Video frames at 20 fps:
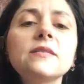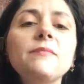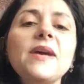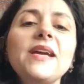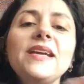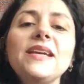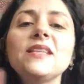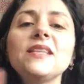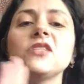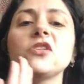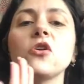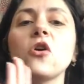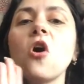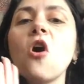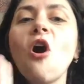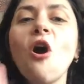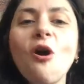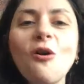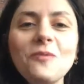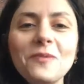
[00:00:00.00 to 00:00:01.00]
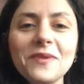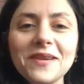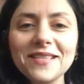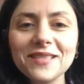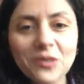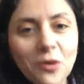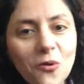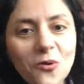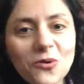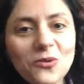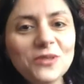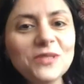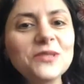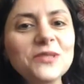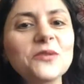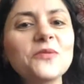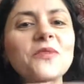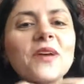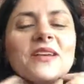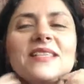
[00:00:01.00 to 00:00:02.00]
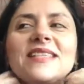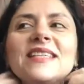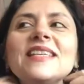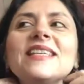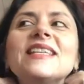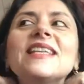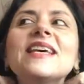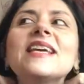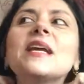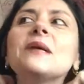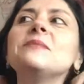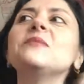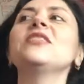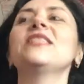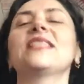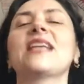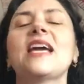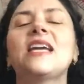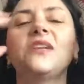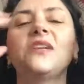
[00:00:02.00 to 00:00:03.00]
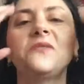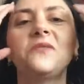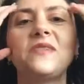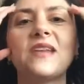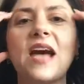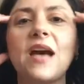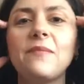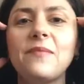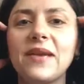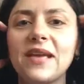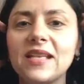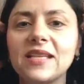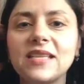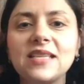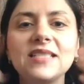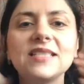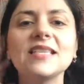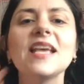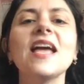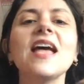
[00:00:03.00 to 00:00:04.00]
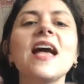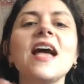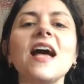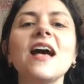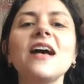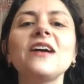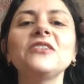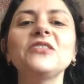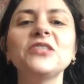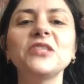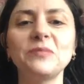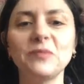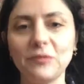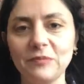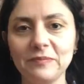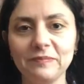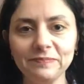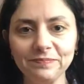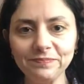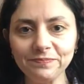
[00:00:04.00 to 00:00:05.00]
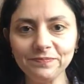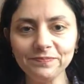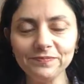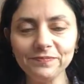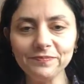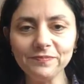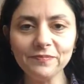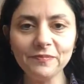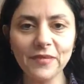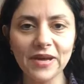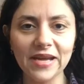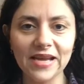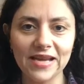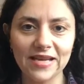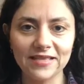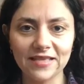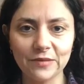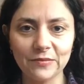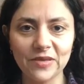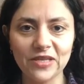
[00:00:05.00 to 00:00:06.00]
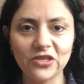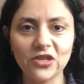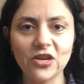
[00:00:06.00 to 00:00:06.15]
My hands are always cold, so if I see that I'm just kind of not balanced, I'll just put my hands on my